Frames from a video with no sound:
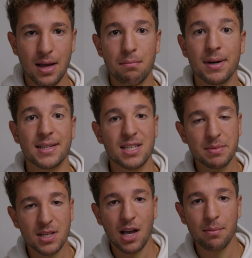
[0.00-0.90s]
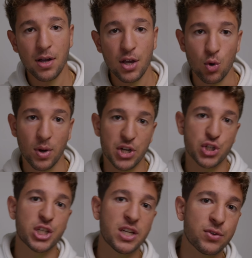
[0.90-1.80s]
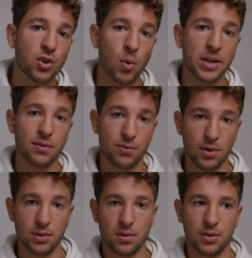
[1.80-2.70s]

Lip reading: but at the same time, you wanna shift your weight in front.